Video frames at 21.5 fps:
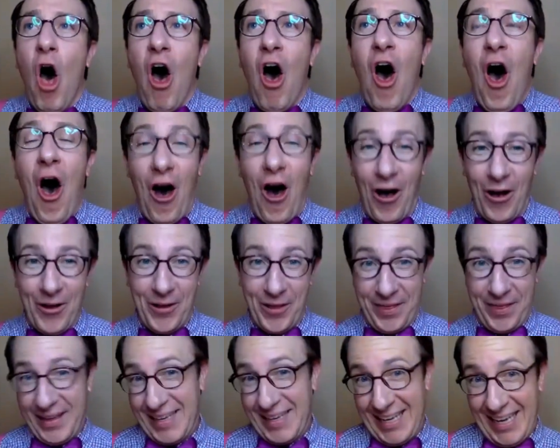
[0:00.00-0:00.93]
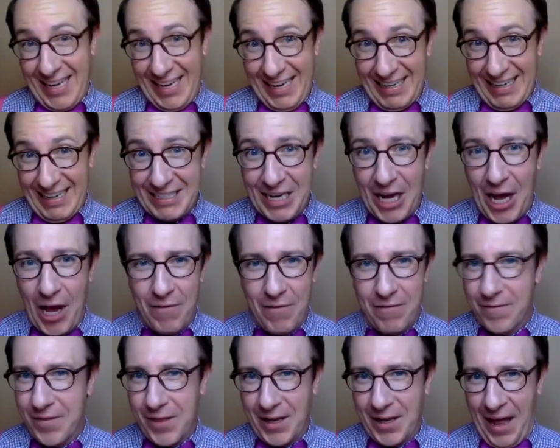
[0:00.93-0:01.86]
All the kin of
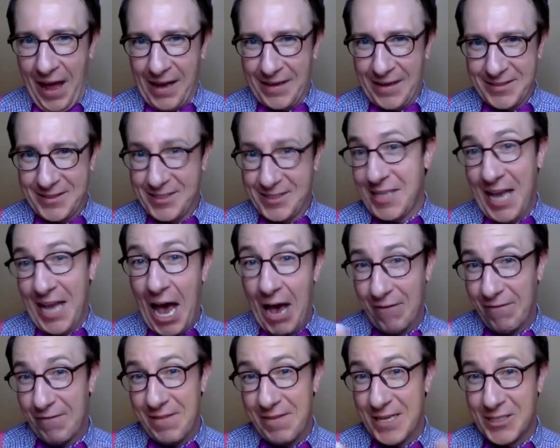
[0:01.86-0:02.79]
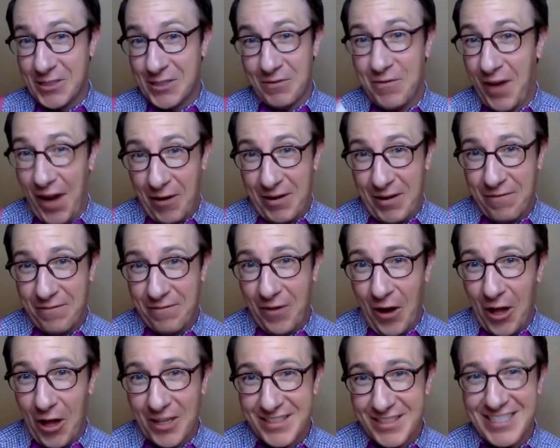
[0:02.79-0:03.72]
the lances have this very
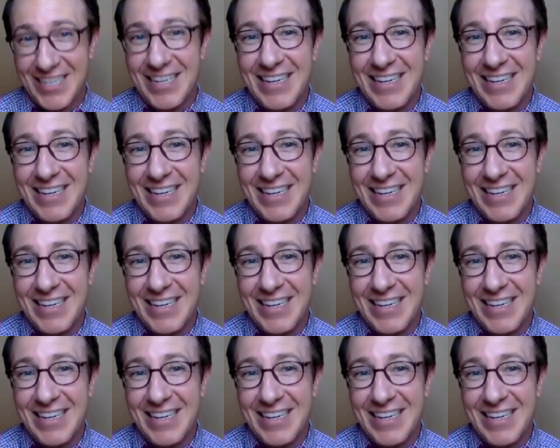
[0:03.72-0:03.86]
fault.